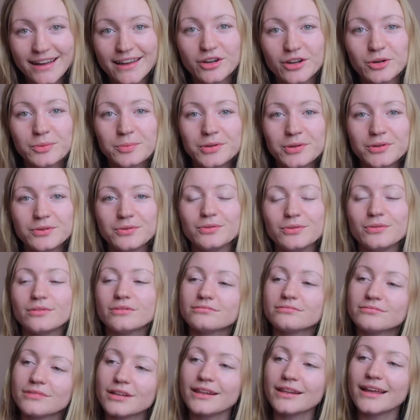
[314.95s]
I hope you
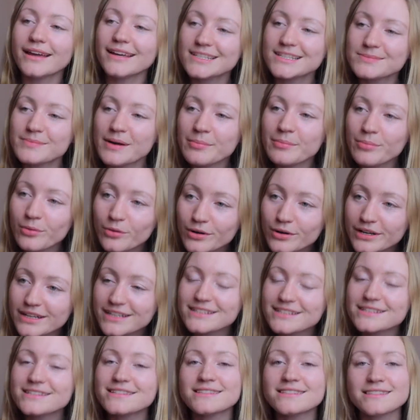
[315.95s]
liked my
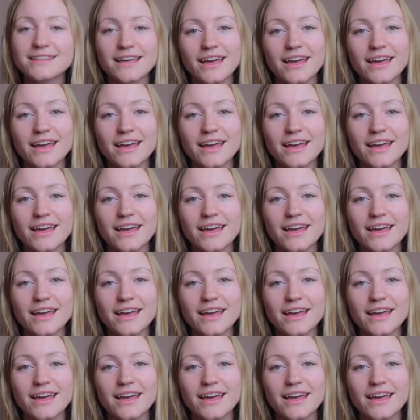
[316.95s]
points.